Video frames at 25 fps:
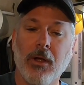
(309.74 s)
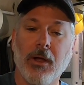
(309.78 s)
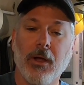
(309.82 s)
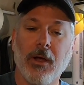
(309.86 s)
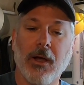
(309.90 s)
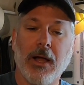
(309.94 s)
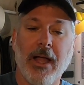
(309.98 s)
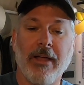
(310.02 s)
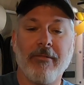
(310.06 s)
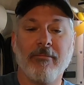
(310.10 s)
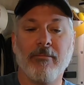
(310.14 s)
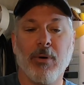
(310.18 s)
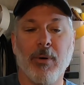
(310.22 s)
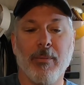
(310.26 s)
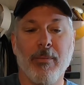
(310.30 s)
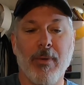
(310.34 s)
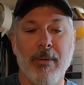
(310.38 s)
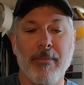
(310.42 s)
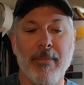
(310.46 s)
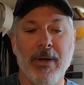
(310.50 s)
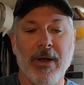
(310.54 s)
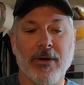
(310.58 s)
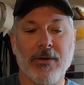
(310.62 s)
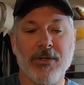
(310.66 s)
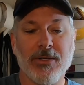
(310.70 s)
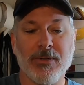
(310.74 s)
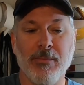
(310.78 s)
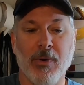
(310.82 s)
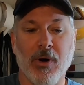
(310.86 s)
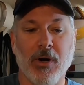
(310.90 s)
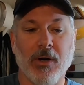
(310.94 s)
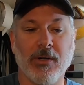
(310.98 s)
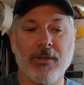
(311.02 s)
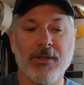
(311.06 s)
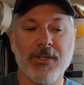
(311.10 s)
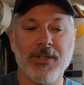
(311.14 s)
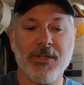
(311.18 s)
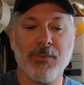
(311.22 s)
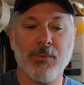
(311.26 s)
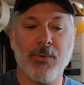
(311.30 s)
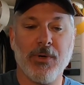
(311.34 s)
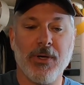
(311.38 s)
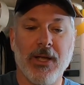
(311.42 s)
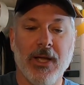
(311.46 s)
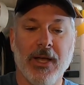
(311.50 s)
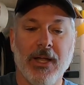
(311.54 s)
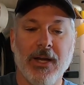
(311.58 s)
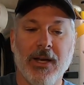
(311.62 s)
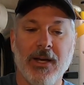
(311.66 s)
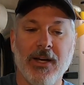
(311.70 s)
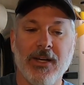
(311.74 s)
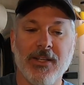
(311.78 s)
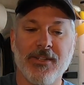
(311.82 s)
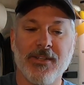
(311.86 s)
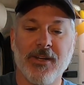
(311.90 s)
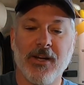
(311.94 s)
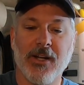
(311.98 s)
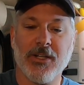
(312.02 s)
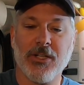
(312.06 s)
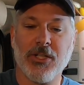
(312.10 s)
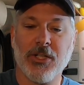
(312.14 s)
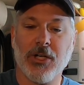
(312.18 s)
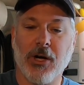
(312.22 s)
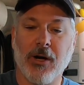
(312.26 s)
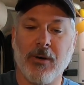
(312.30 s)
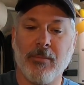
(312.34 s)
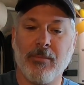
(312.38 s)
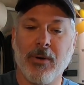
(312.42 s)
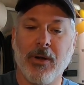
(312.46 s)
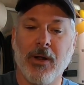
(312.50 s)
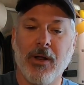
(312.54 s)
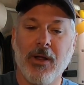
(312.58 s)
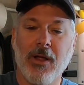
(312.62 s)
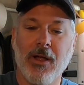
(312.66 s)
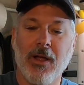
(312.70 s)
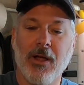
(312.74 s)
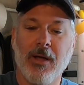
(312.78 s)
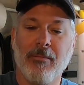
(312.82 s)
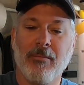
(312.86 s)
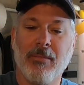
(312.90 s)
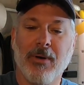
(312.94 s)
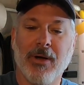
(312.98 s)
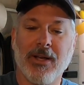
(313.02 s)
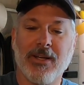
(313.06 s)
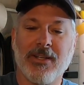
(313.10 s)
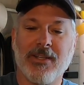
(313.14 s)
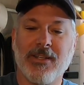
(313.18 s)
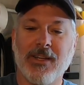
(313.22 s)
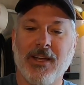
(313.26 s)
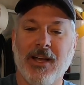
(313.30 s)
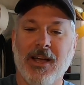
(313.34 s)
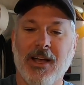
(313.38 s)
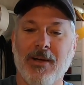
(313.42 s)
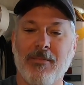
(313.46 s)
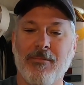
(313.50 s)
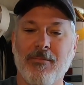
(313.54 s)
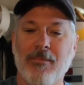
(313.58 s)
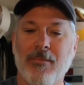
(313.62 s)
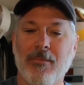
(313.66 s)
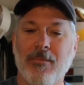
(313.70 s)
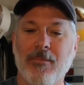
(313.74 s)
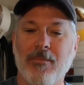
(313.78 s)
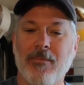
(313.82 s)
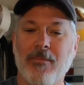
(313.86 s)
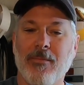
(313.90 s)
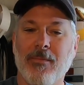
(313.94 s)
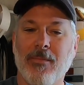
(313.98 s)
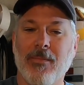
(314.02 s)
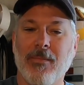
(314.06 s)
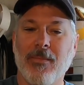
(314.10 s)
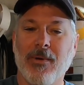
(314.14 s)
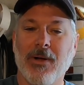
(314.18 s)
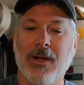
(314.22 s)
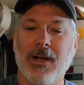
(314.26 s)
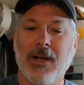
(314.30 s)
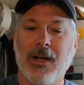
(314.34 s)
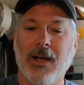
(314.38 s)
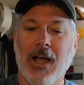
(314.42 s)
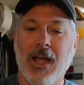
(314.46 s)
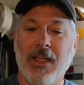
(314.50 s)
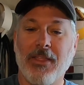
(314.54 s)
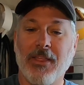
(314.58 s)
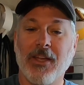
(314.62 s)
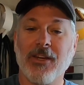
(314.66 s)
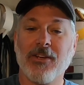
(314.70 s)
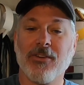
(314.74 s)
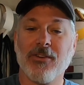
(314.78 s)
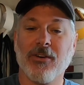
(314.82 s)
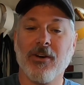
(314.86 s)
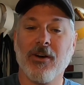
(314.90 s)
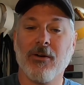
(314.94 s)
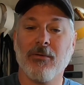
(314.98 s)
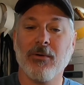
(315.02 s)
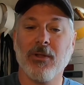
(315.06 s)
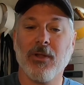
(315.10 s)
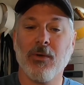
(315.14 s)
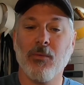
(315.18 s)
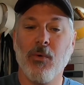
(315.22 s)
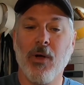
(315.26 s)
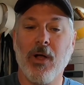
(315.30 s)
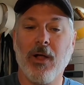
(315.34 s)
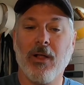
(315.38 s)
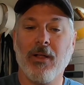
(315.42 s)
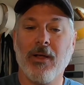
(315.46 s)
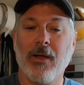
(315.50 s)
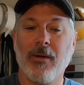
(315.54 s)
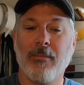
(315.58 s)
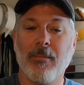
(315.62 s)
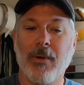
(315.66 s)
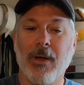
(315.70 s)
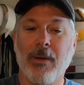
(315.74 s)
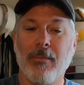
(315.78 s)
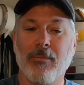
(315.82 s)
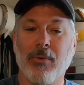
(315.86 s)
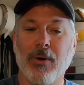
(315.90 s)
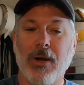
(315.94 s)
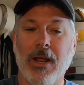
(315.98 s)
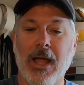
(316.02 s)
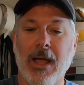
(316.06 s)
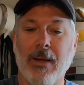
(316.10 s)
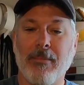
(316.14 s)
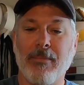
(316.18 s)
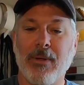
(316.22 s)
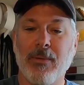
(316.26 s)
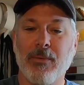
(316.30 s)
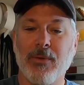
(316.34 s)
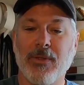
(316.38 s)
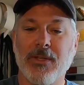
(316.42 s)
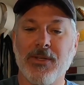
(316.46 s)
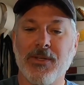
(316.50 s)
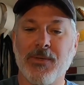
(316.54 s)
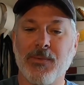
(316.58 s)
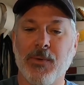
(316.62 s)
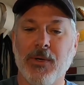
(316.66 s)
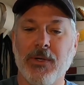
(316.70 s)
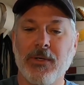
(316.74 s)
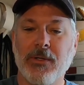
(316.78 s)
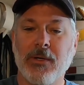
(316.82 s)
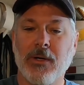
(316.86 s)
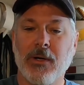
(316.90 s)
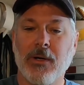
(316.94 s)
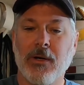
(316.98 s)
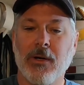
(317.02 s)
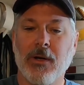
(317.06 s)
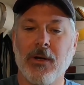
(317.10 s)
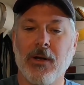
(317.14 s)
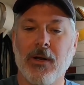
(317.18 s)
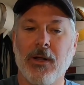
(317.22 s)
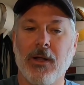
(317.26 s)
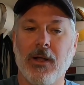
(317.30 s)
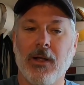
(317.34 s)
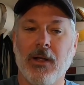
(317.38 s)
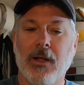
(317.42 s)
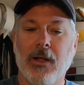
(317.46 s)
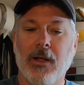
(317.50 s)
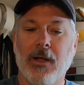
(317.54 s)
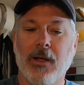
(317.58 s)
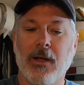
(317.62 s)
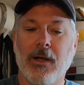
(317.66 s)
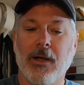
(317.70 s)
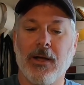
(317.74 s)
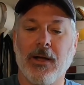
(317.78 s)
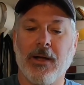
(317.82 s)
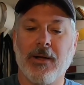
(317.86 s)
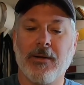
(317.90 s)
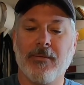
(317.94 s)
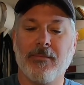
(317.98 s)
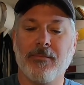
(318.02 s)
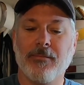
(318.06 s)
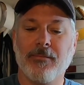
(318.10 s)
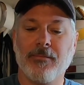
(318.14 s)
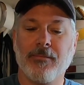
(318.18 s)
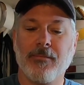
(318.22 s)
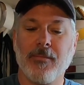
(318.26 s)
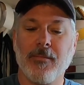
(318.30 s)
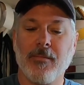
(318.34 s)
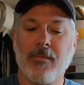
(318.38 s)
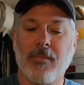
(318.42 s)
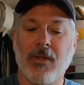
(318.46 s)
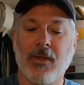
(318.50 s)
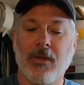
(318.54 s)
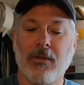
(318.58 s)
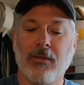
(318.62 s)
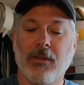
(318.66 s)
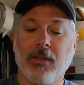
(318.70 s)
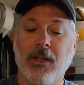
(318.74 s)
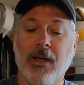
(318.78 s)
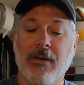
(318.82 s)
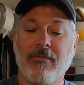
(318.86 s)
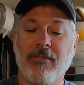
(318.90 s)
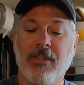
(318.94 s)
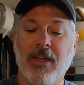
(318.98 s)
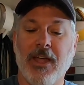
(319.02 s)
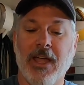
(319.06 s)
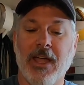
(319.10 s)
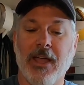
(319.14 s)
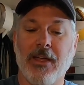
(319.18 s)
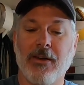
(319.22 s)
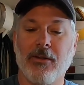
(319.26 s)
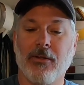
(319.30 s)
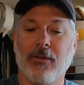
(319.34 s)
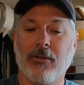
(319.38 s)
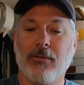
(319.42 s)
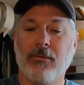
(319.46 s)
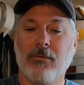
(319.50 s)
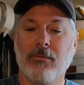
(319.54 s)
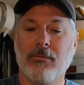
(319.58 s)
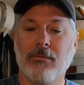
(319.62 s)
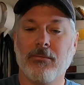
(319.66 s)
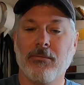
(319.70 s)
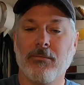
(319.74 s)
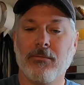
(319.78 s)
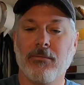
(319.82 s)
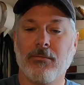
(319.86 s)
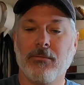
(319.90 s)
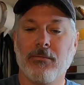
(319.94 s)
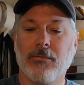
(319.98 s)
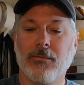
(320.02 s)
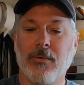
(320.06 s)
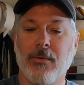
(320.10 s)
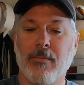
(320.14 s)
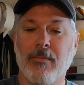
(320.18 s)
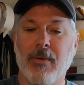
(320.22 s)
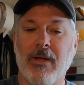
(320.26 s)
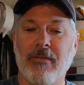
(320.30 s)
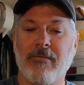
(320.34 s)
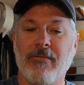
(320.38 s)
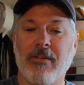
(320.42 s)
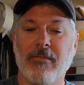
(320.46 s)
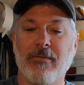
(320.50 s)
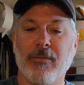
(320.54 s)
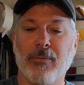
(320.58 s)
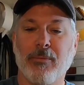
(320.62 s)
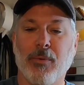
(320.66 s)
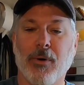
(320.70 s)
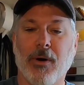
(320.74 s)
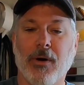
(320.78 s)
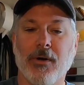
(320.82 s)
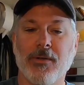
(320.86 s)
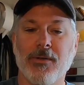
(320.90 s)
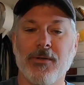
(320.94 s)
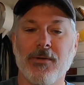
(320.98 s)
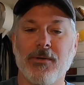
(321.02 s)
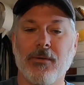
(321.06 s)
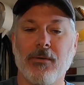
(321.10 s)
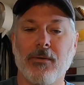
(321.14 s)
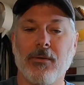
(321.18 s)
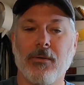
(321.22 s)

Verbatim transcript: I haven't put my maker's mark on this one yet and it's not sharp but um, uh, I think it turned out really well. I'm, I'm pretty happy with this one. Um, love the handle, one of my favorite parts.